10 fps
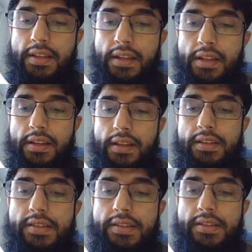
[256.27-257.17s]

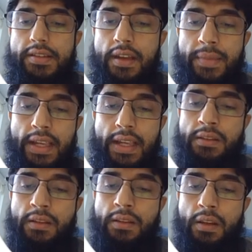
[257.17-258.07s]
sami
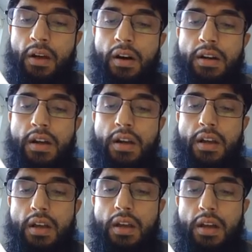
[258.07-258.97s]
Allah
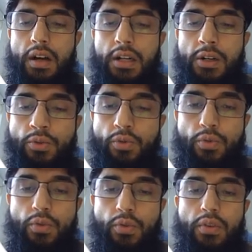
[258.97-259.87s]
hu.
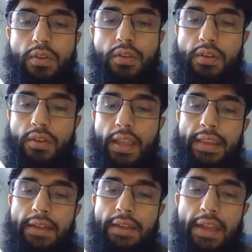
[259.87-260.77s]
Okay. Then we
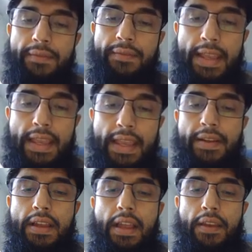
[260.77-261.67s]
have li.
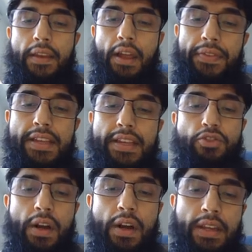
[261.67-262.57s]
Now this one
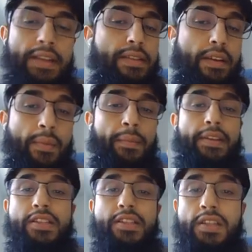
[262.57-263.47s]
is remember this
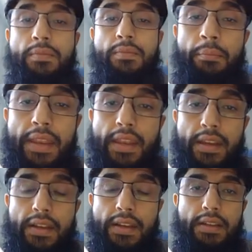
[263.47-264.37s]
is man.
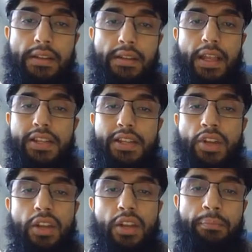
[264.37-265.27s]
It's not
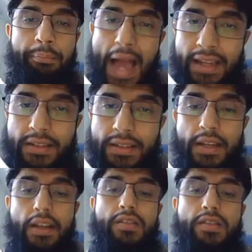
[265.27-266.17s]
man. It's
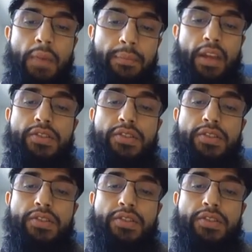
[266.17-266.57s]
man because